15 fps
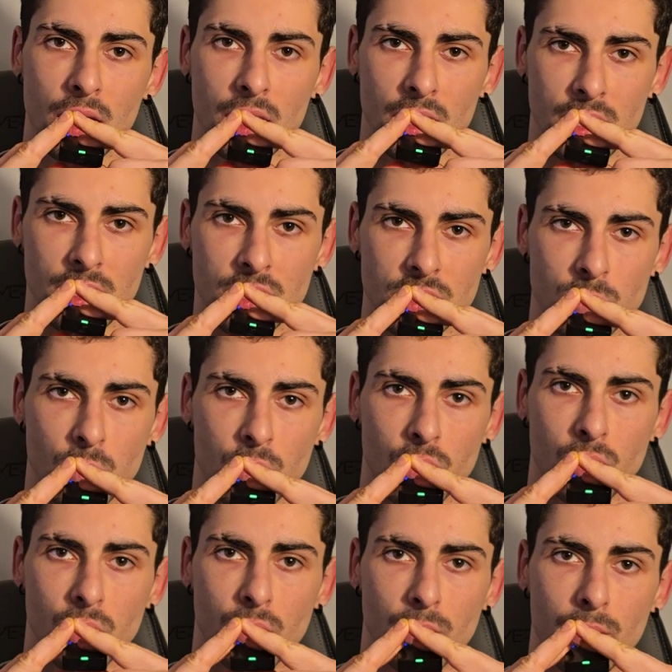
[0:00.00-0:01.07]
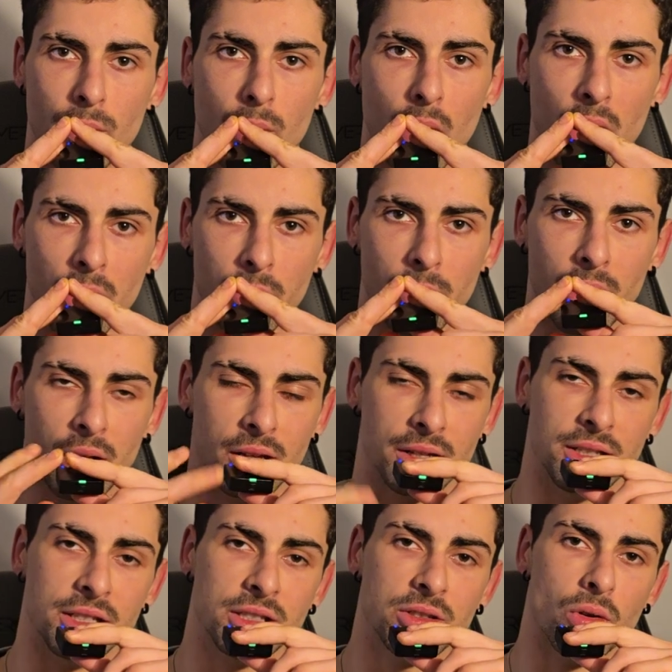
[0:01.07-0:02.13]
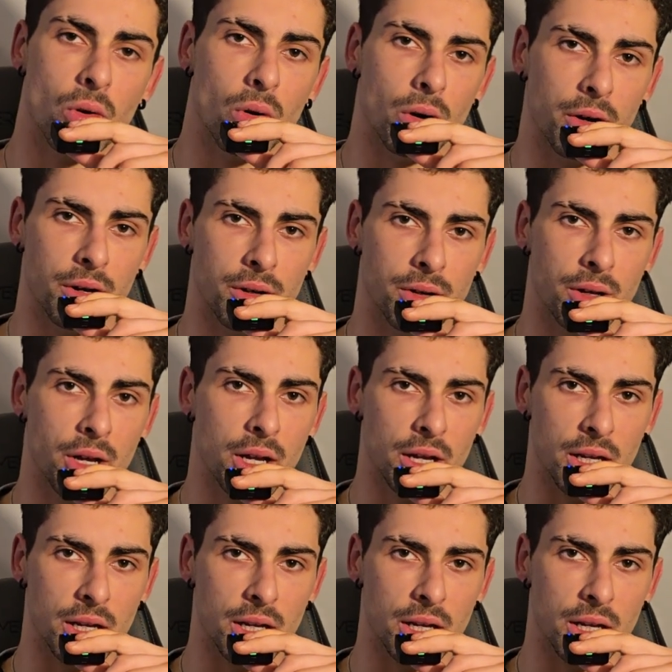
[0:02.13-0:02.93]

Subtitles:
in his room moderating Discord and